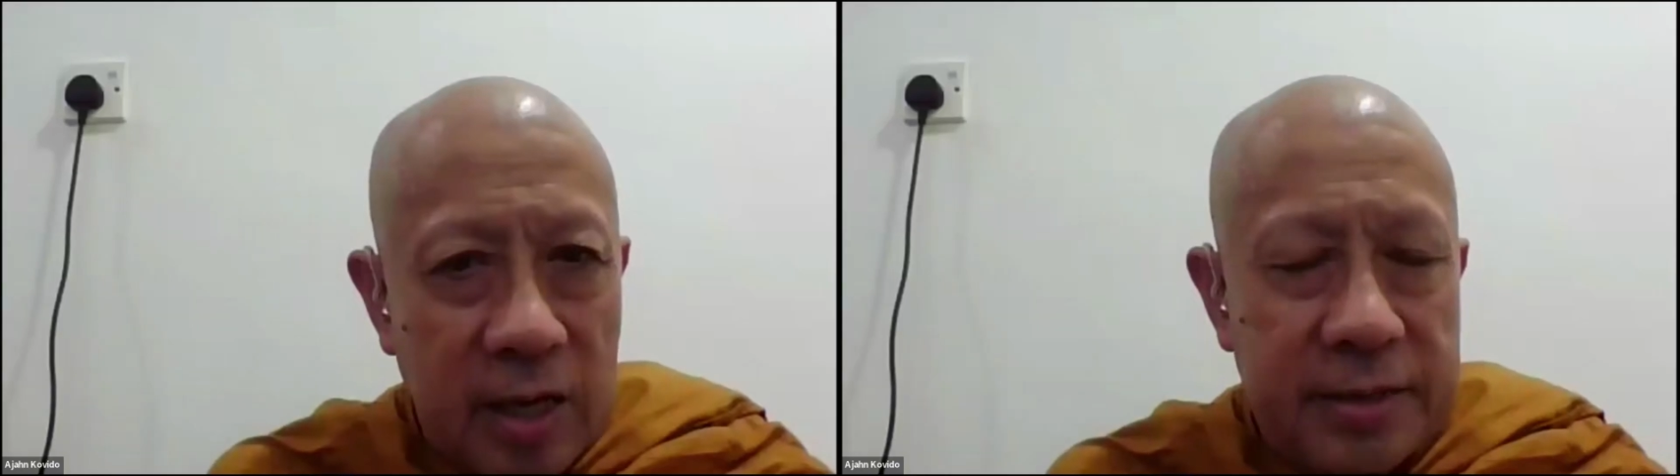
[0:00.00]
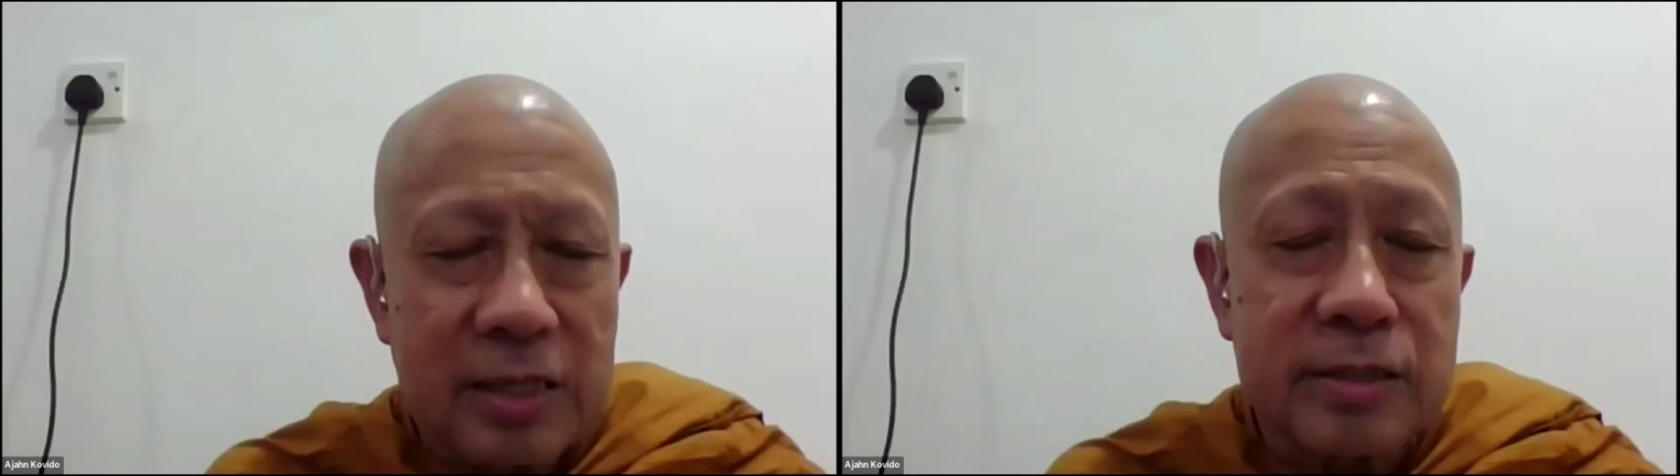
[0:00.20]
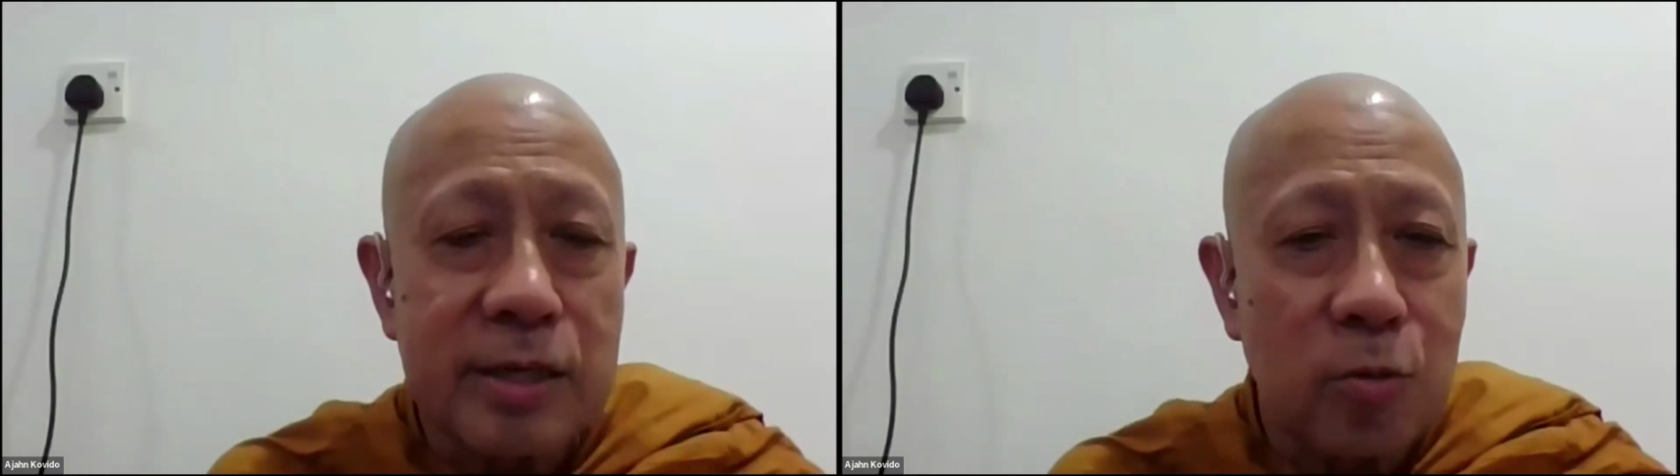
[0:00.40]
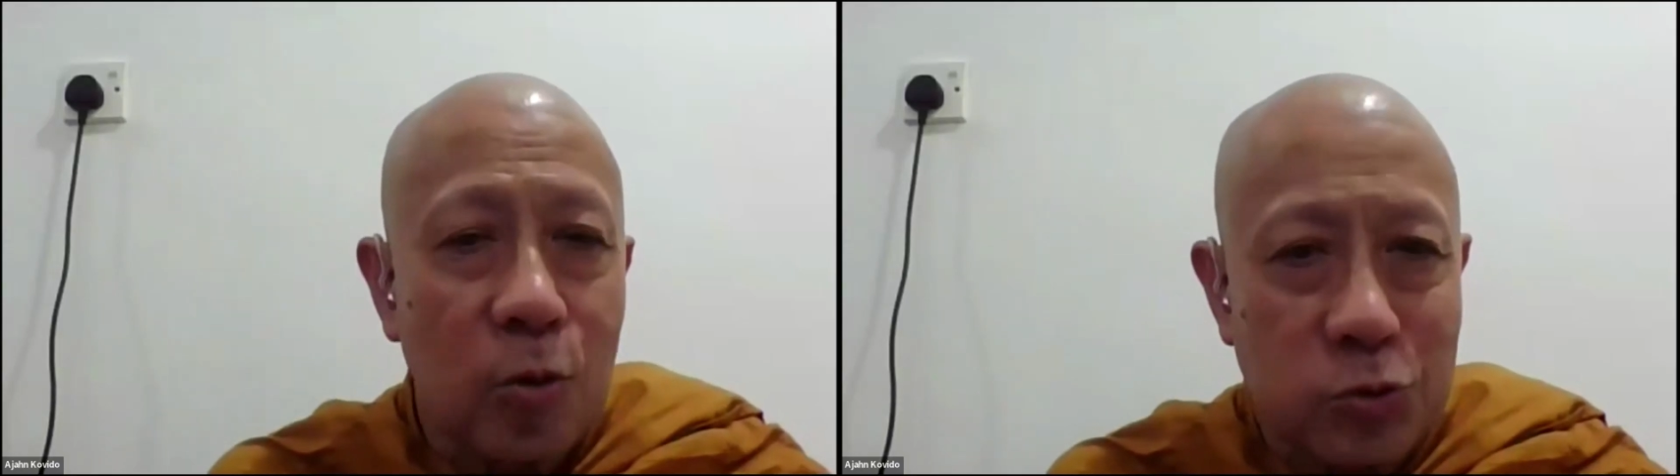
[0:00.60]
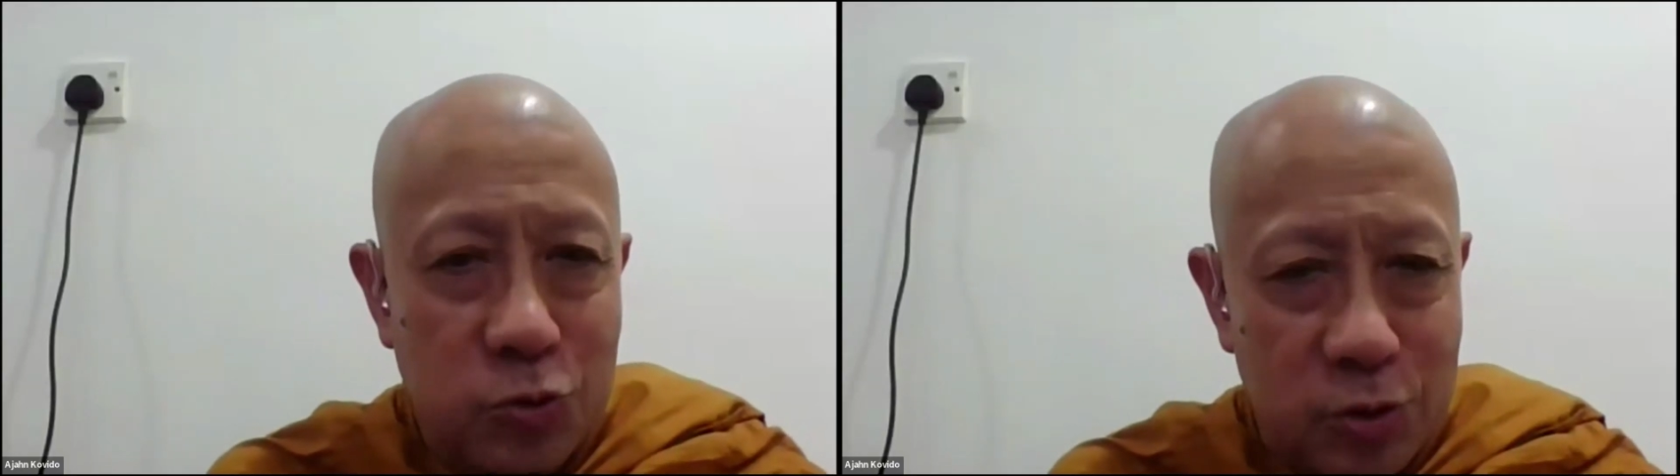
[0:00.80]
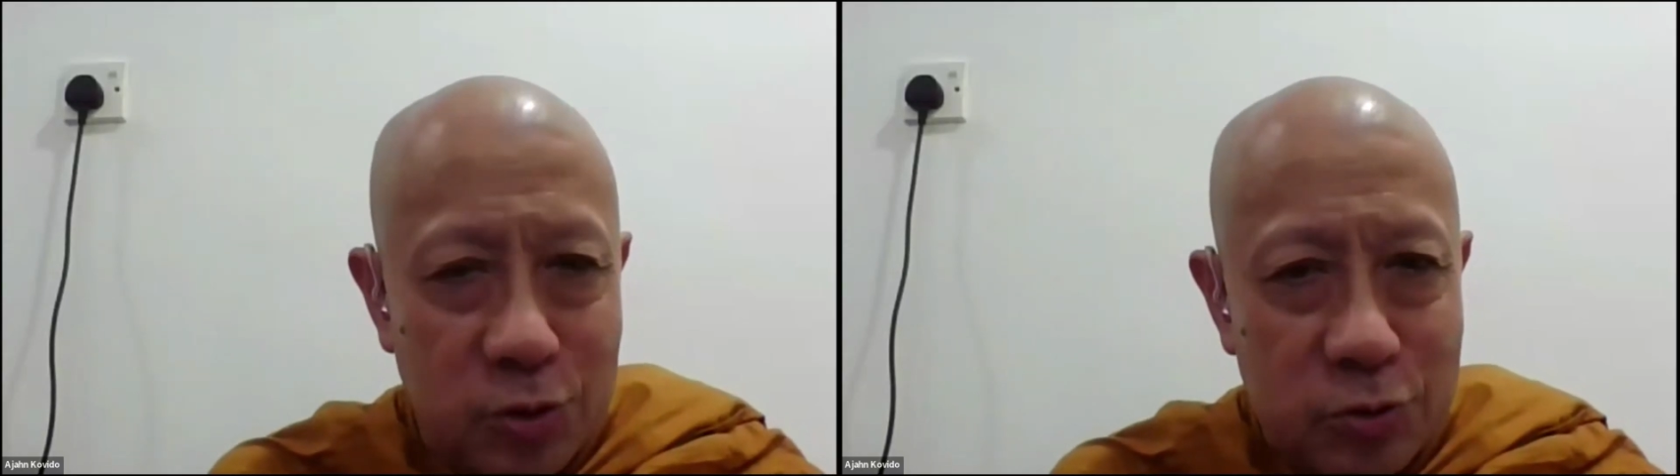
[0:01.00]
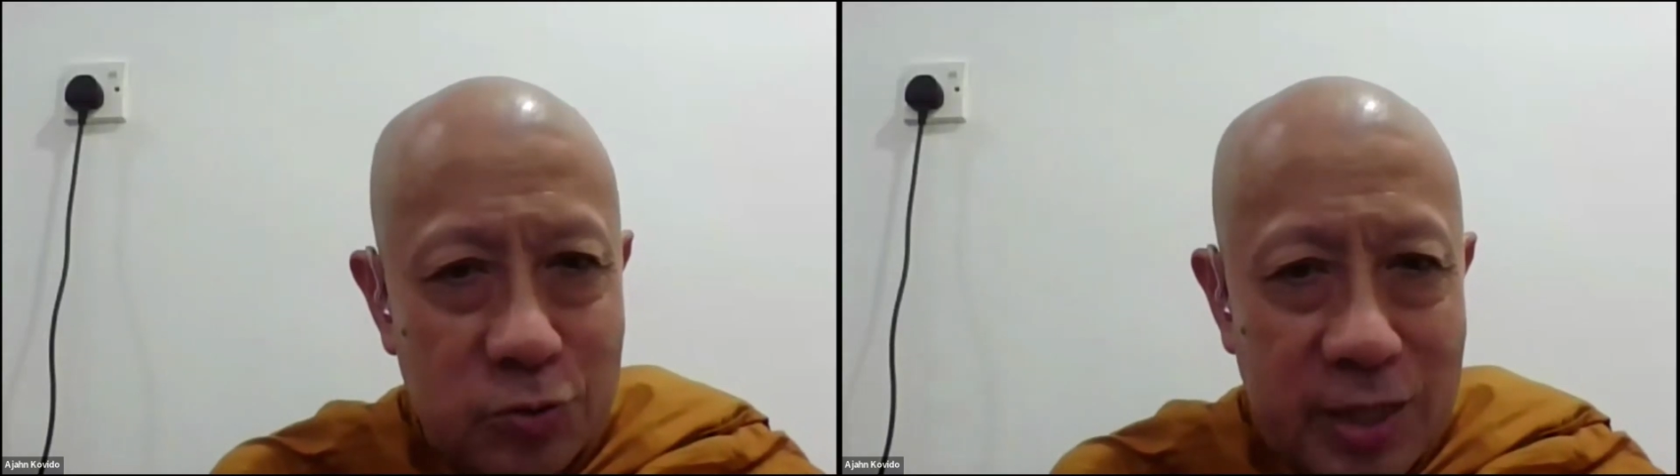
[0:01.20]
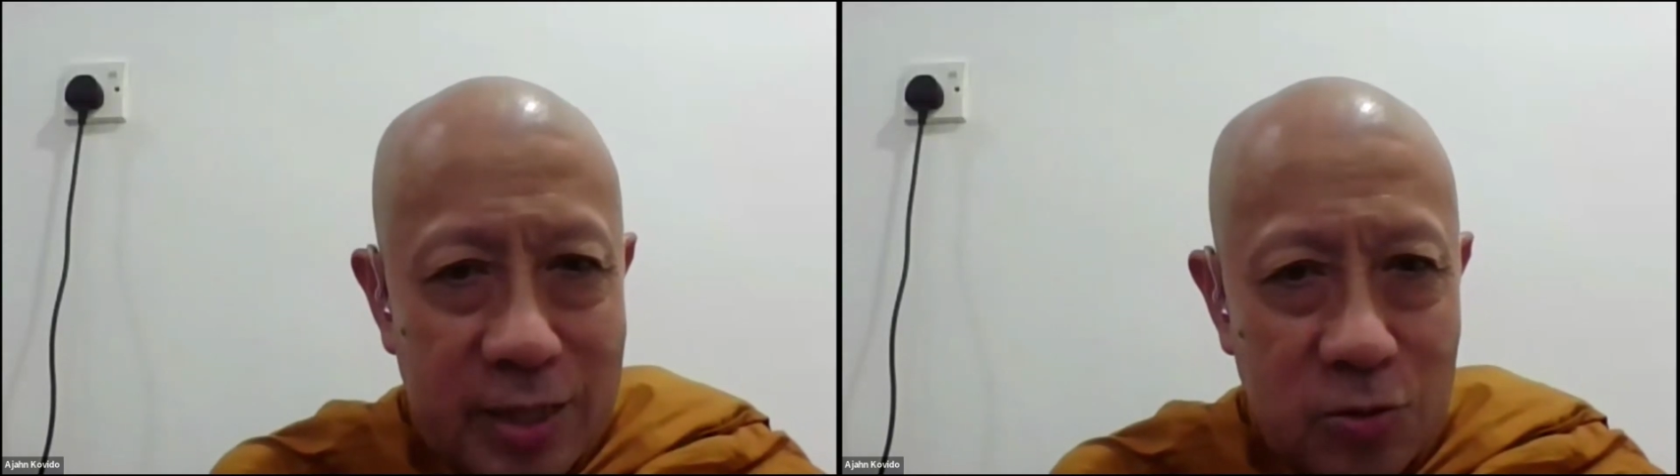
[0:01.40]
and then say not sure to
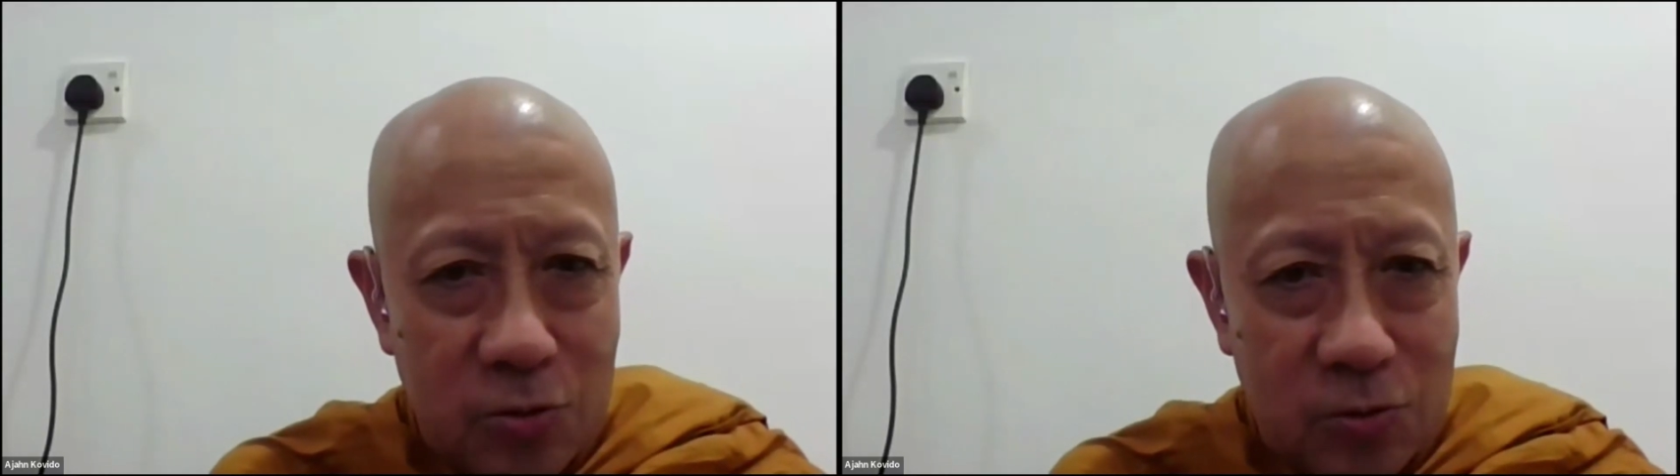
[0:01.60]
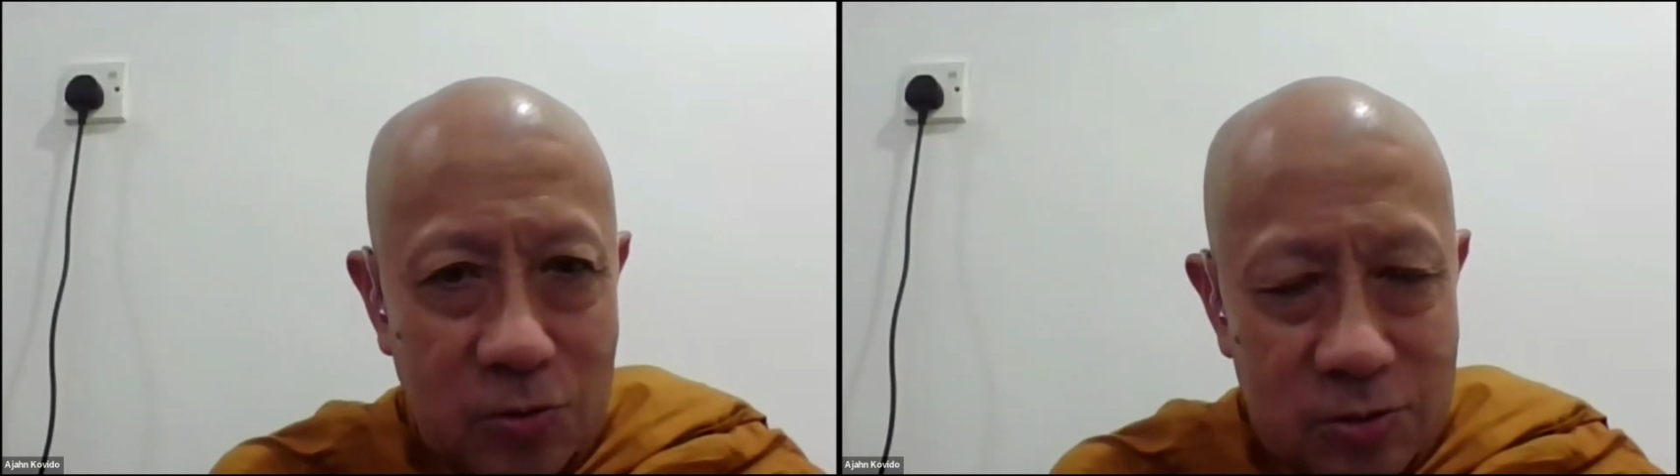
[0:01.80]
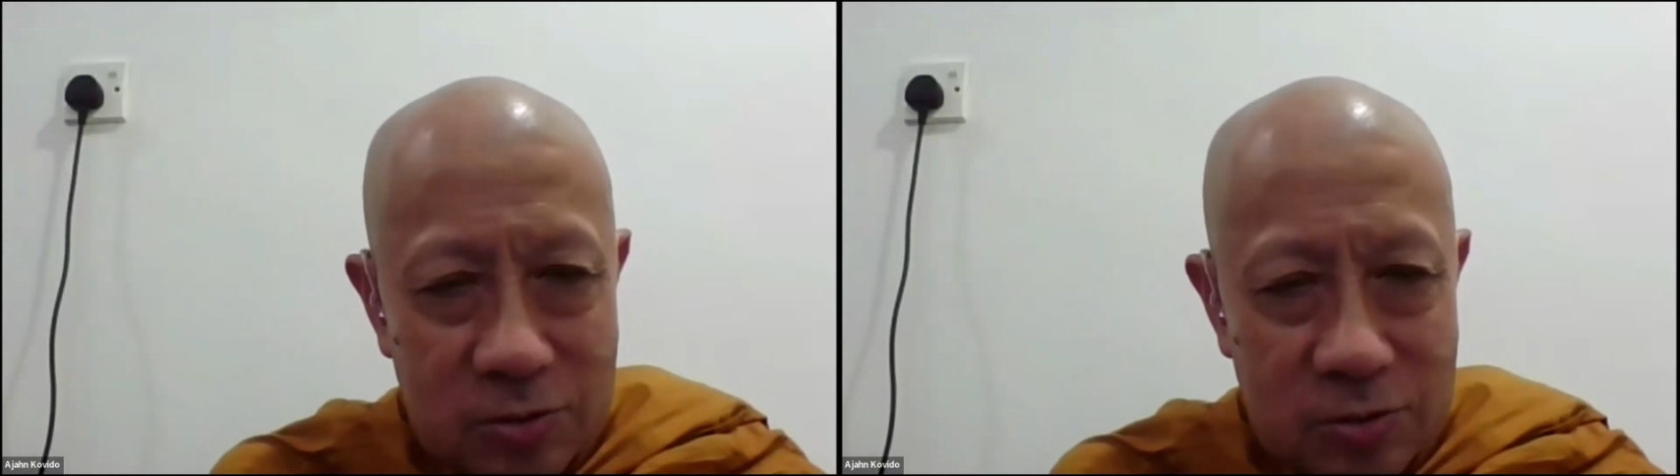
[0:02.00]
that thought.